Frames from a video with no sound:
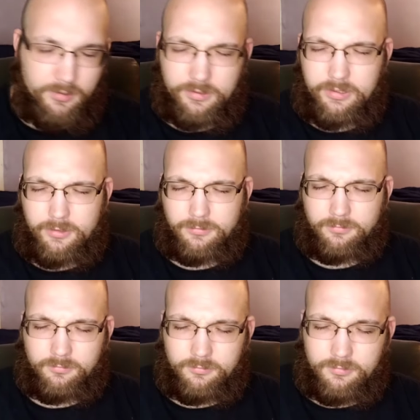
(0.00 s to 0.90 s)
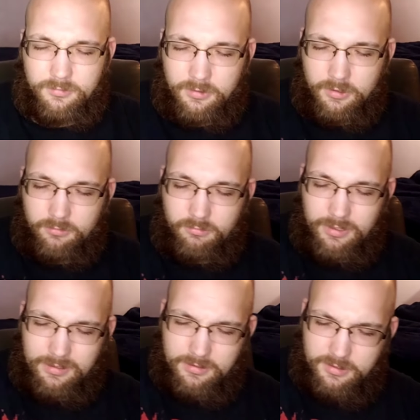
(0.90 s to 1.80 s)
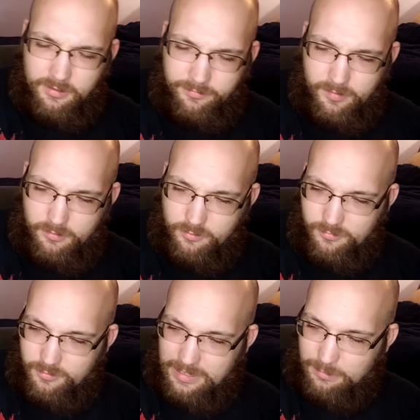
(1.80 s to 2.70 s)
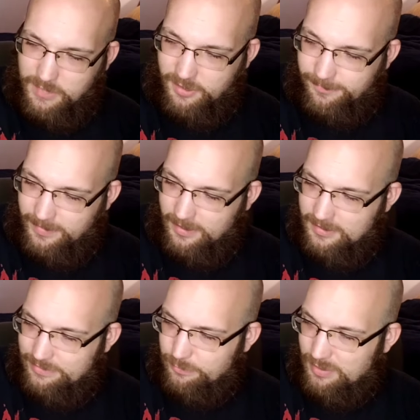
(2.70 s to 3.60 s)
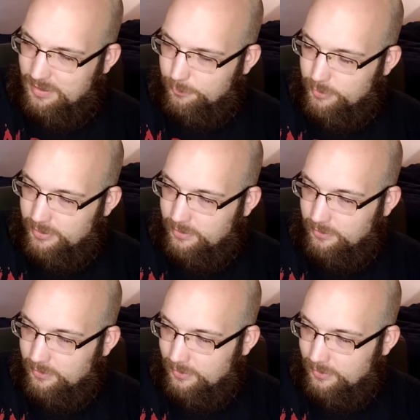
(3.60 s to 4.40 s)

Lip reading: So, what else do the Dragon Ball fans have a problem with?